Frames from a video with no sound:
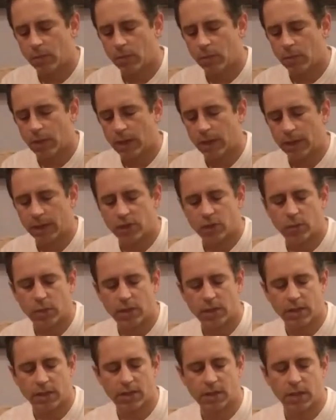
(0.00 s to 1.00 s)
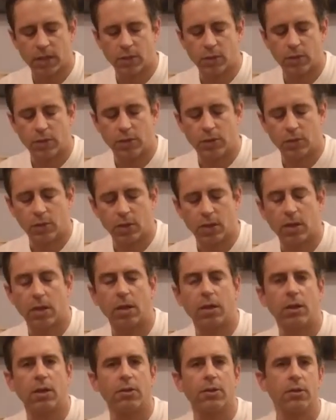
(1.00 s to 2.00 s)
Well, I just want to discuss with you
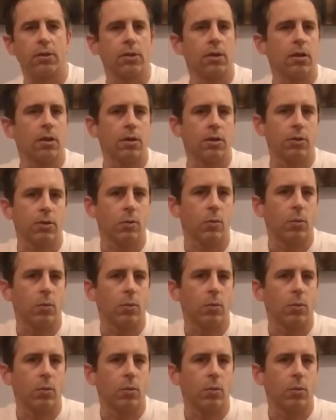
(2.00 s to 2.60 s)
another